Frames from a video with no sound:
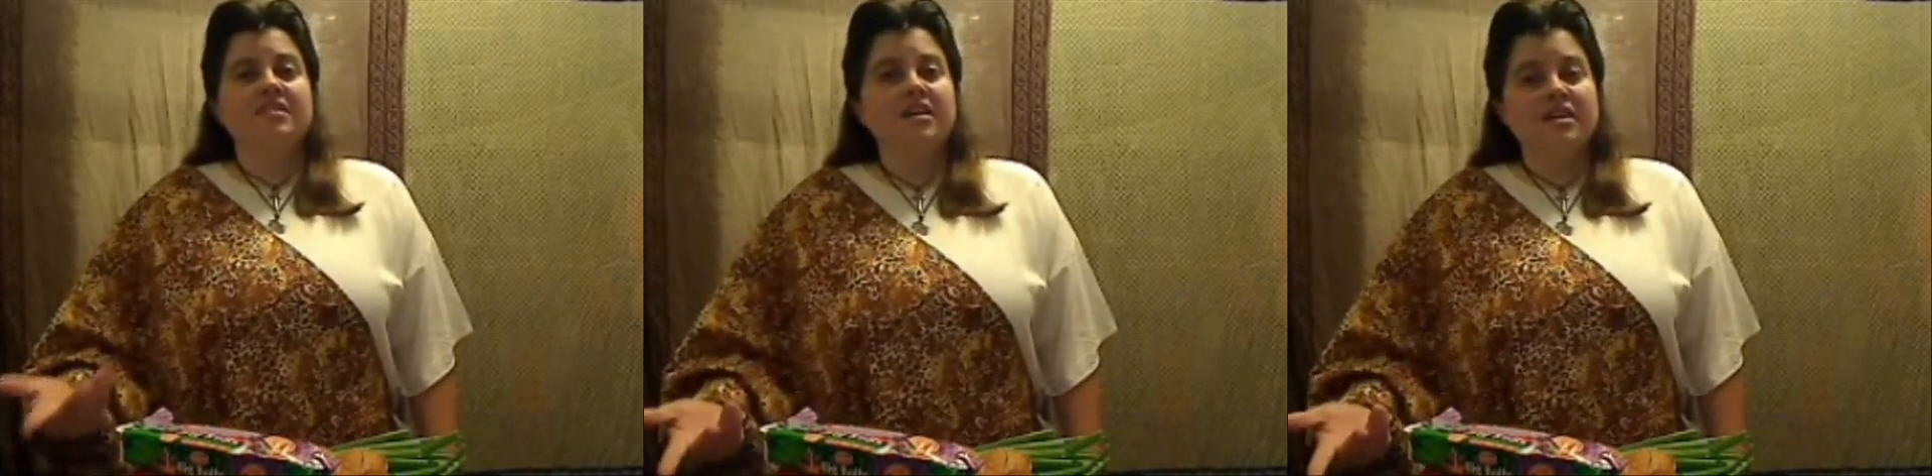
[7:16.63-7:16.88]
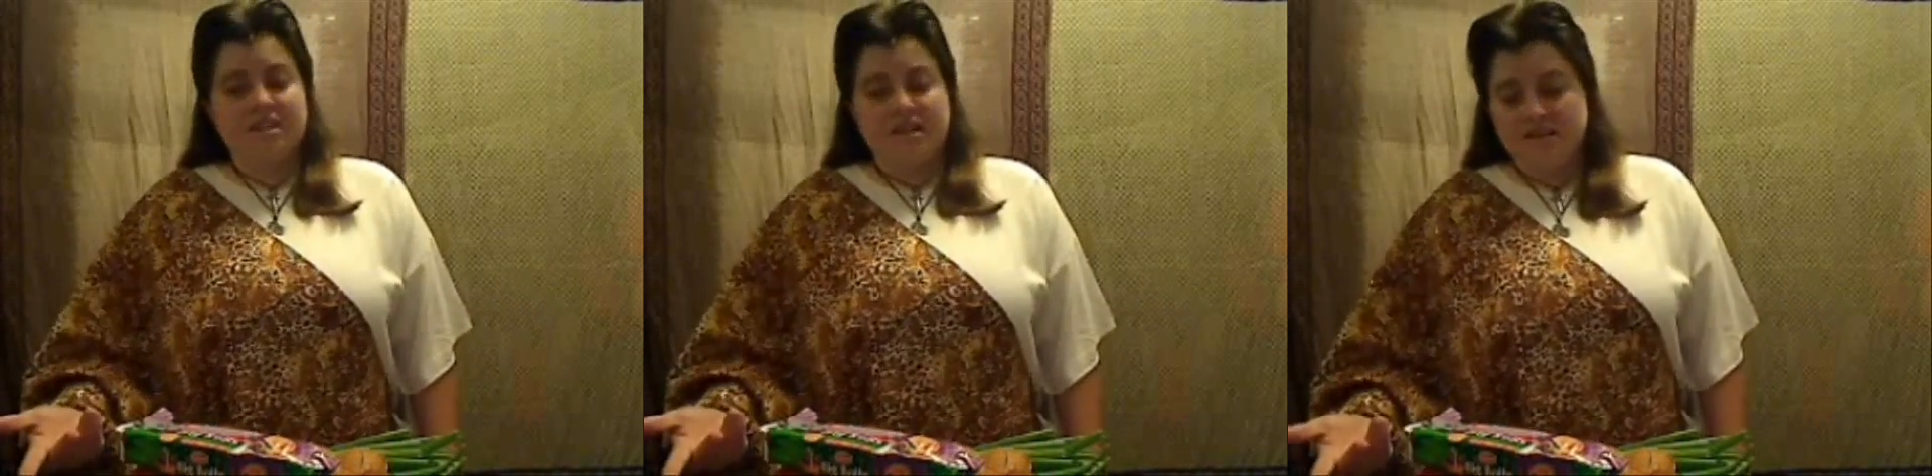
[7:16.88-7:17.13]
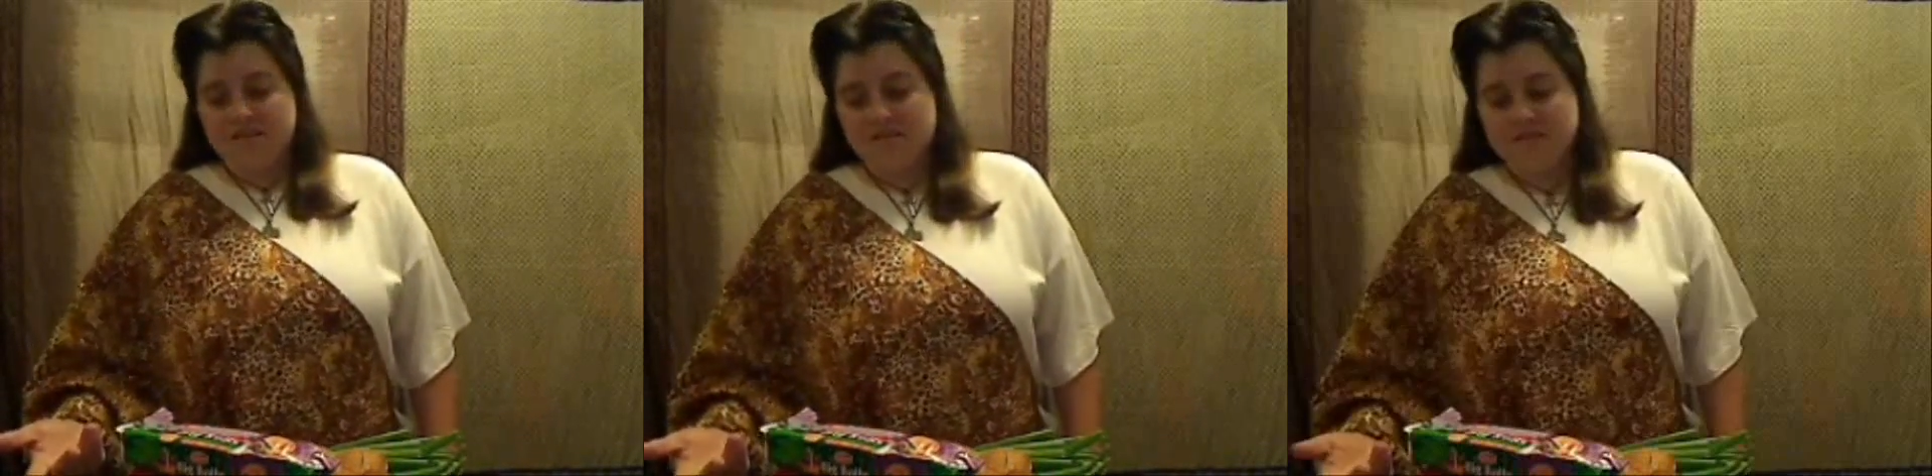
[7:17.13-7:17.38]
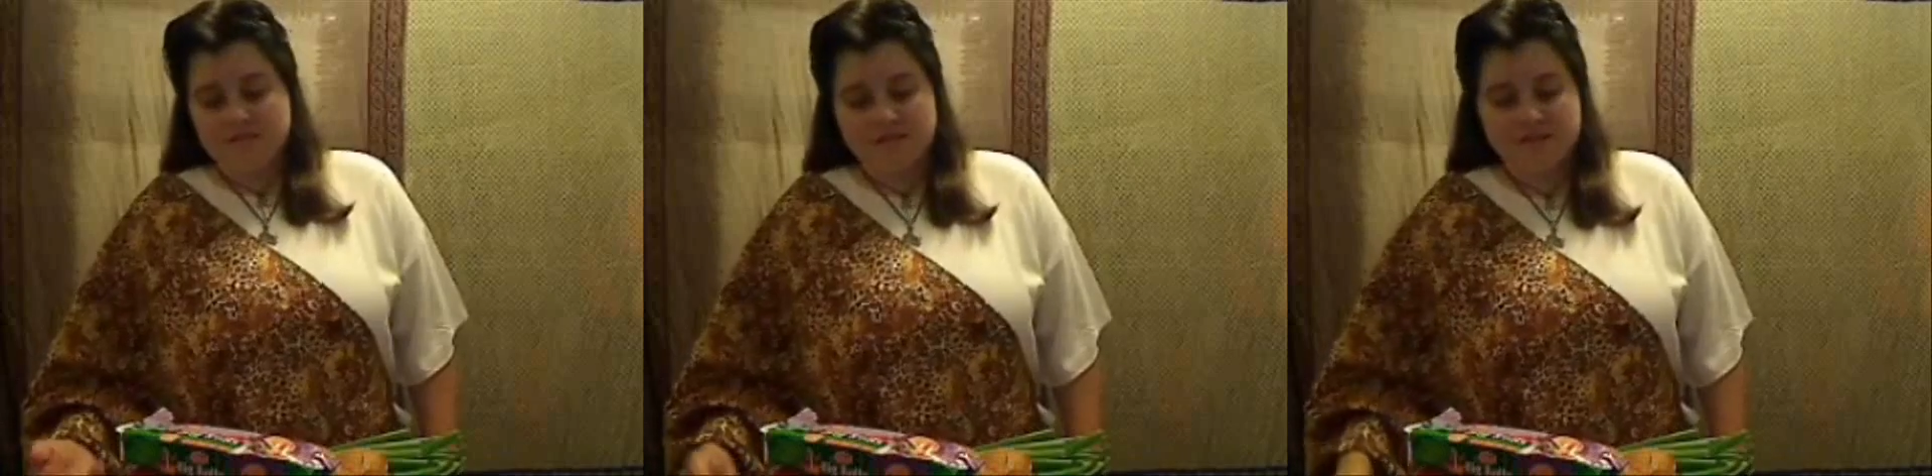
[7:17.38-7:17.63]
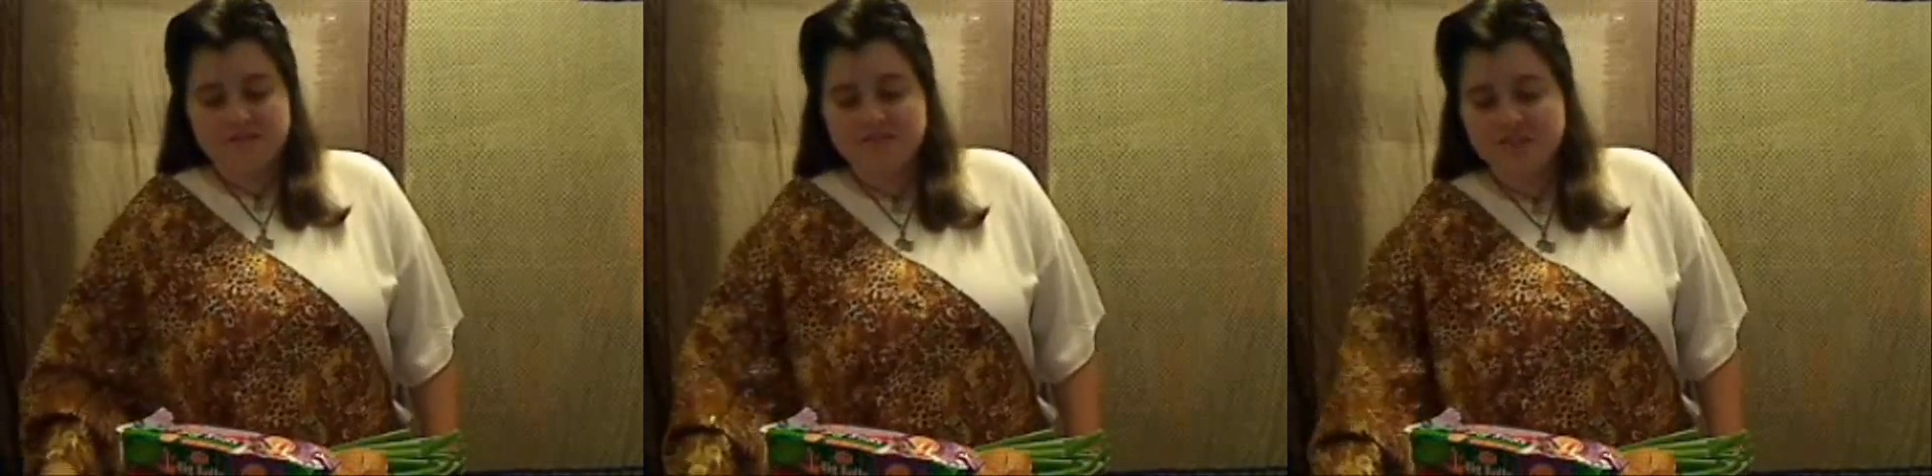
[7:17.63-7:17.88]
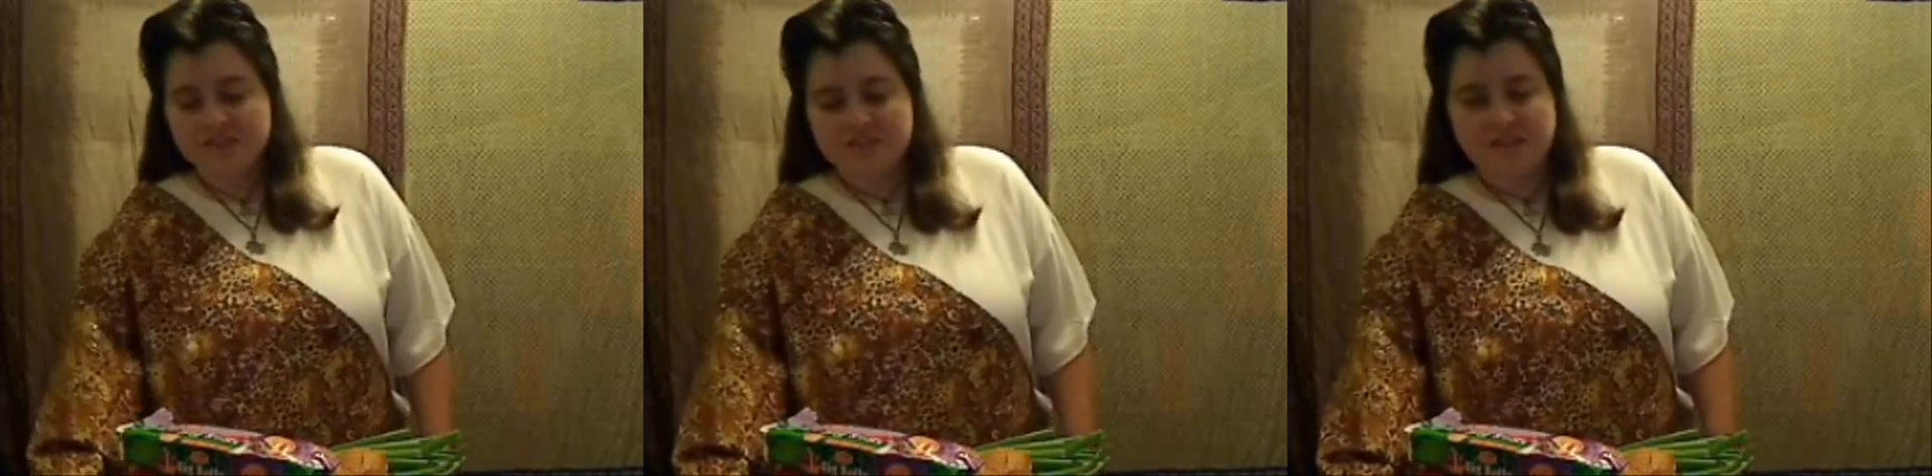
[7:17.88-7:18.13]
honey on his
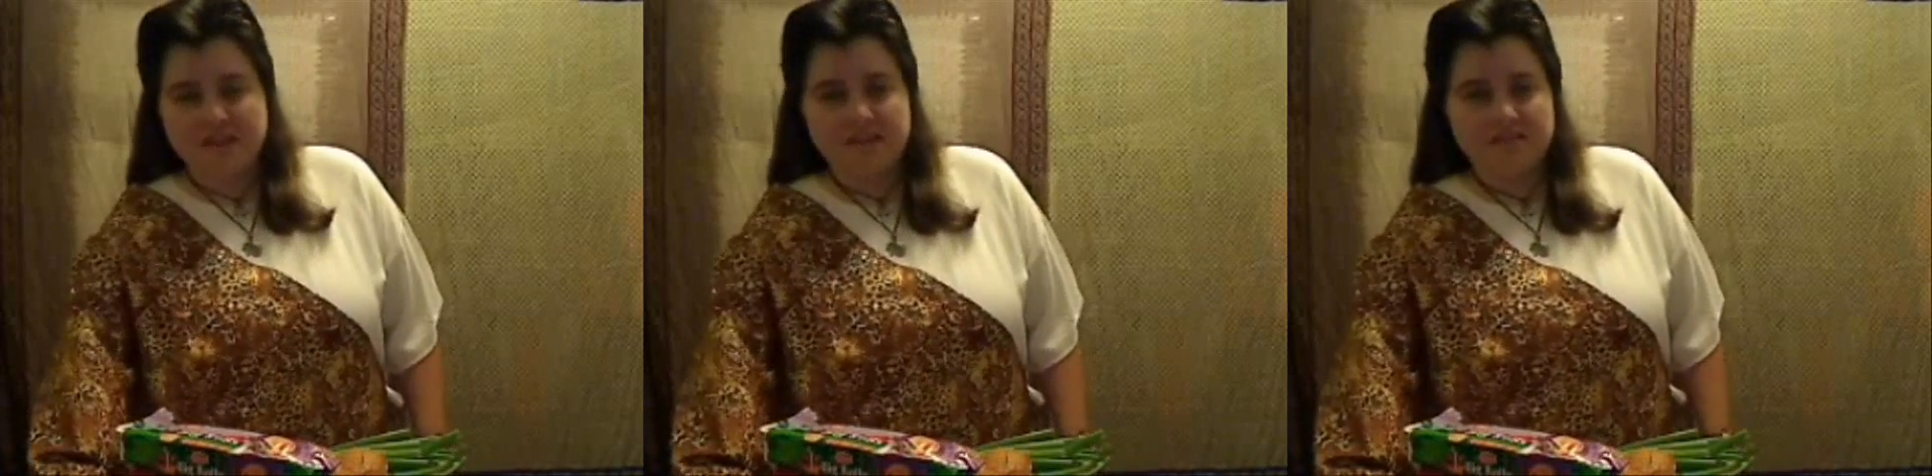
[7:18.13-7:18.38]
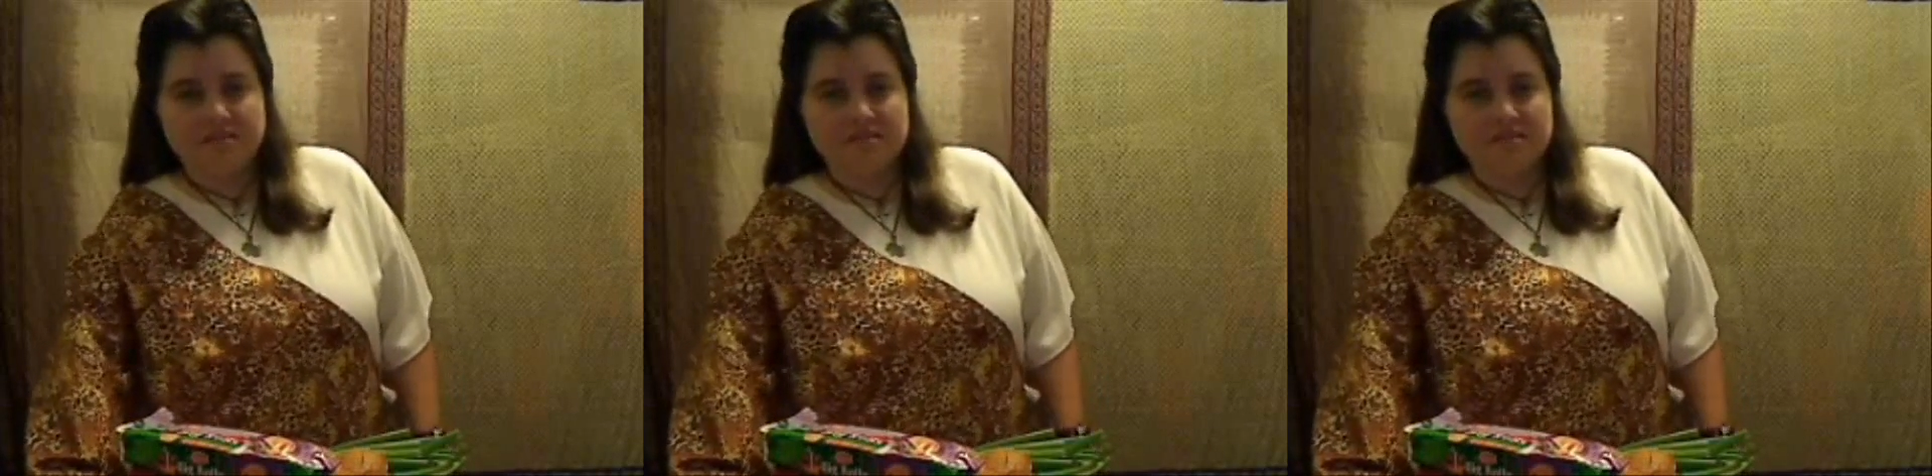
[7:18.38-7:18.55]
feast day.